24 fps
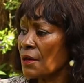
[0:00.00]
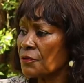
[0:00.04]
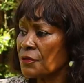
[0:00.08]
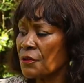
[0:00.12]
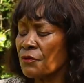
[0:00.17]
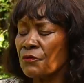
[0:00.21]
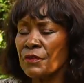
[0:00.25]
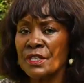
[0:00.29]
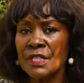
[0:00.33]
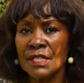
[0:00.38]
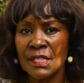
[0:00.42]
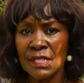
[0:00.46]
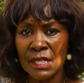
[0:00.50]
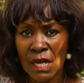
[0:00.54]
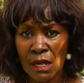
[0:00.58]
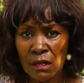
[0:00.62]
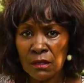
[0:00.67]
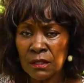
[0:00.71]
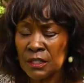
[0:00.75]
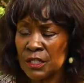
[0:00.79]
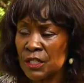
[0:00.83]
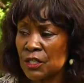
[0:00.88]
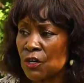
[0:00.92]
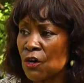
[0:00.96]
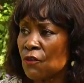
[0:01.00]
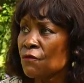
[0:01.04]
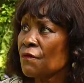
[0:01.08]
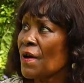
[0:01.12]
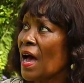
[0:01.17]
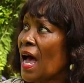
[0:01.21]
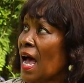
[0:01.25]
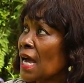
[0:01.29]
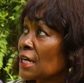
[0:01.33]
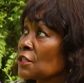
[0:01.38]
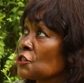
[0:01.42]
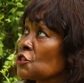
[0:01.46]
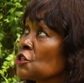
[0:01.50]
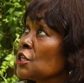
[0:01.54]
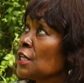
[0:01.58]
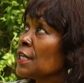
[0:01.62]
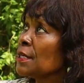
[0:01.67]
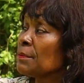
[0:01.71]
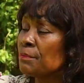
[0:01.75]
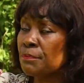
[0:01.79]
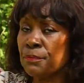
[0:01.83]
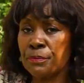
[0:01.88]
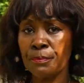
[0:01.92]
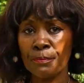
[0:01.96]
the result of
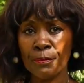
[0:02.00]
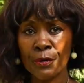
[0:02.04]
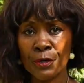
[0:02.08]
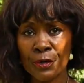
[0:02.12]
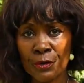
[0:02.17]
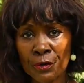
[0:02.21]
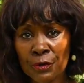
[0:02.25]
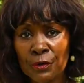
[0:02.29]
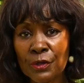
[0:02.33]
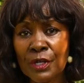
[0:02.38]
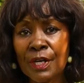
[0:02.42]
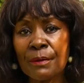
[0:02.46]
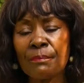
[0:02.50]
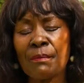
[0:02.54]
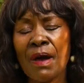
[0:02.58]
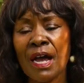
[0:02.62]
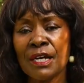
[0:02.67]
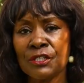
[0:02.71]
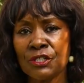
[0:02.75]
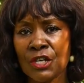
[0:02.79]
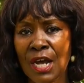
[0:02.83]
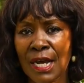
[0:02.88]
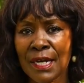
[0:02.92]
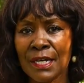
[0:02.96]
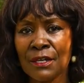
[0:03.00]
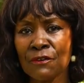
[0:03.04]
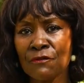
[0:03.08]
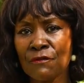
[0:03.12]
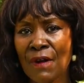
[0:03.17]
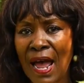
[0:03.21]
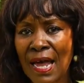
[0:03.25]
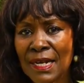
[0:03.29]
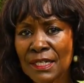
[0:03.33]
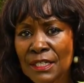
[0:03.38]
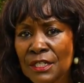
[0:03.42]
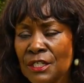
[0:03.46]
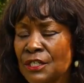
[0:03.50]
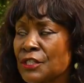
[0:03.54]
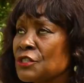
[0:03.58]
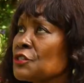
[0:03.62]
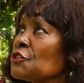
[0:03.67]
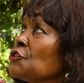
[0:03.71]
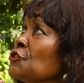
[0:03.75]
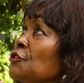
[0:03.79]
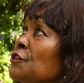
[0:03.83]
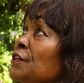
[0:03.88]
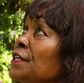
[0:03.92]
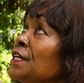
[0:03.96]
actually pruning my jacaranda
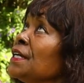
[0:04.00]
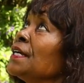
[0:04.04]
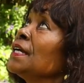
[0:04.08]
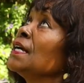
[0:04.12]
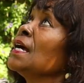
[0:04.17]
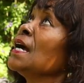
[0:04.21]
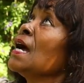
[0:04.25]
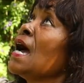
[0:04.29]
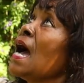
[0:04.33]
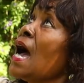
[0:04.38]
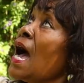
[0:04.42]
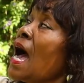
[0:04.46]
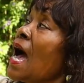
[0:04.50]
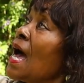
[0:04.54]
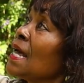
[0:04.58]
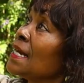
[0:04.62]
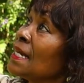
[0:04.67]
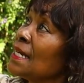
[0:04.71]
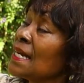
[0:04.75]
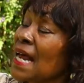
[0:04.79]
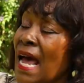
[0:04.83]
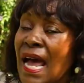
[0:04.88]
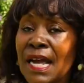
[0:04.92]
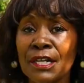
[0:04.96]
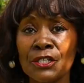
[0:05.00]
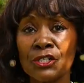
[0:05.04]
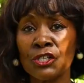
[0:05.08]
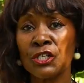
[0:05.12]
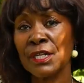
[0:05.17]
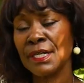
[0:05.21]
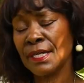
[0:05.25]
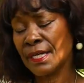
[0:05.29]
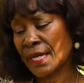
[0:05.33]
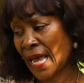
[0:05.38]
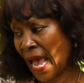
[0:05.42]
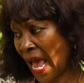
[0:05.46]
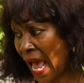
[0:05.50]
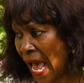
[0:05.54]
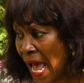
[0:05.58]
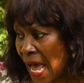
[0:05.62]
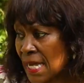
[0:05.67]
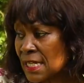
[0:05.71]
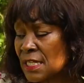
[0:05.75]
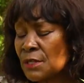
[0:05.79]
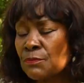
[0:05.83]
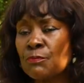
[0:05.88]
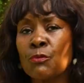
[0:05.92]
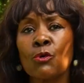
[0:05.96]
tree, and it actually
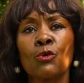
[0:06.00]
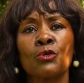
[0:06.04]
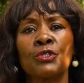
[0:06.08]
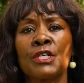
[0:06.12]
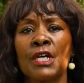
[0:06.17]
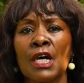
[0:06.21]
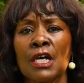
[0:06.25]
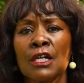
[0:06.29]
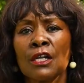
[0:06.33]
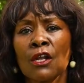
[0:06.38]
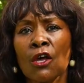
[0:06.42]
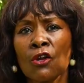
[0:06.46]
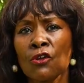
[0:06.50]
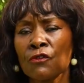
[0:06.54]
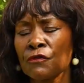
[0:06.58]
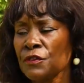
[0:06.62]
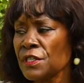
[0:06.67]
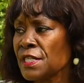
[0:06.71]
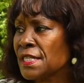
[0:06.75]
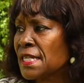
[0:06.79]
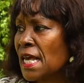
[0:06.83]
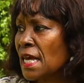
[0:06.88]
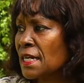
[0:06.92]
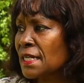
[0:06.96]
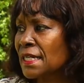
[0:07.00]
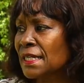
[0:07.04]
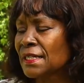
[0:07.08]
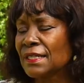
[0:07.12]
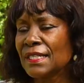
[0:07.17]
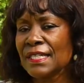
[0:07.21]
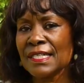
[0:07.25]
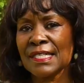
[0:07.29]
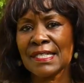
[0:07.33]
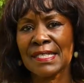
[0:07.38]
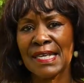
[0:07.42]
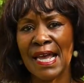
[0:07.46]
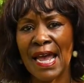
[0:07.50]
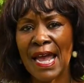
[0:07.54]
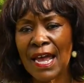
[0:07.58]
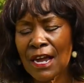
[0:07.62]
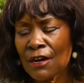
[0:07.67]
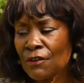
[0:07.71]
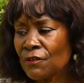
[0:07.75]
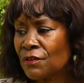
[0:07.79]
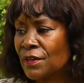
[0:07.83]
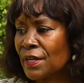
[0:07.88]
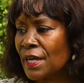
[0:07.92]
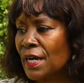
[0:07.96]
has brought a lot of sun in this
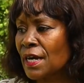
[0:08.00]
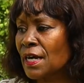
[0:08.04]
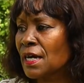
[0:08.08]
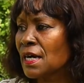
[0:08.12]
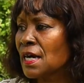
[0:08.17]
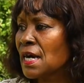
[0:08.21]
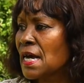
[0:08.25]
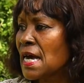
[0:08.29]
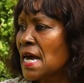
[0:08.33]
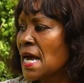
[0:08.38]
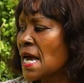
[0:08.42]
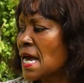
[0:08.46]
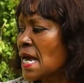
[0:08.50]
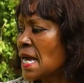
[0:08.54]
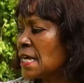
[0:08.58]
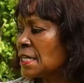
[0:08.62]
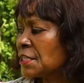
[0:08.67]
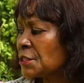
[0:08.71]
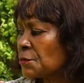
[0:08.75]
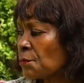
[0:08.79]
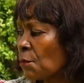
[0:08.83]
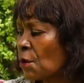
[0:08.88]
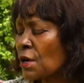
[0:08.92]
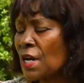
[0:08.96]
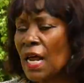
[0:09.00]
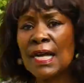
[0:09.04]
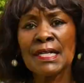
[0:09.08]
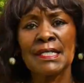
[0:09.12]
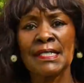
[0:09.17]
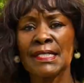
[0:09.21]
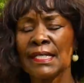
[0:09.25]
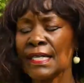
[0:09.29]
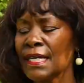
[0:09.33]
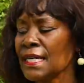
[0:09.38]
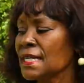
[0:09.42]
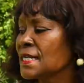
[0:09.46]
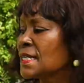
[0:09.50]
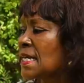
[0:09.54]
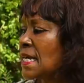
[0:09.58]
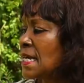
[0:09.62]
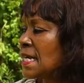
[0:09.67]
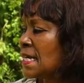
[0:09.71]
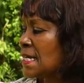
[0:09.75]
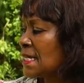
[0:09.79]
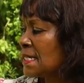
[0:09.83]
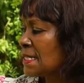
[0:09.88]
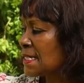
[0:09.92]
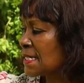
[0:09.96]
area, is what I did
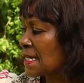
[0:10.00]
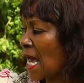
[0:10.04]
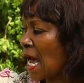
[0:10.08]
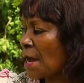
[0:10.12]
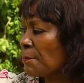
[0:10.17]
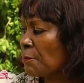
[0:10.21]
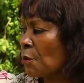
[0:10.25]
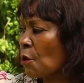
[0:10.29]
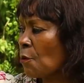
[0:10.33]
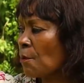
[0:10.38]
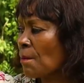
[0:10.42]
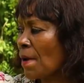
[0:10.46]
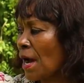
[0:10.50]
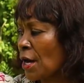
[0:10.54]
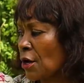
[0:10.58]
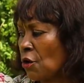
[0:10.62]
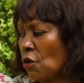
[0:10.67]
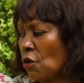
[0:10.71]
is I bought my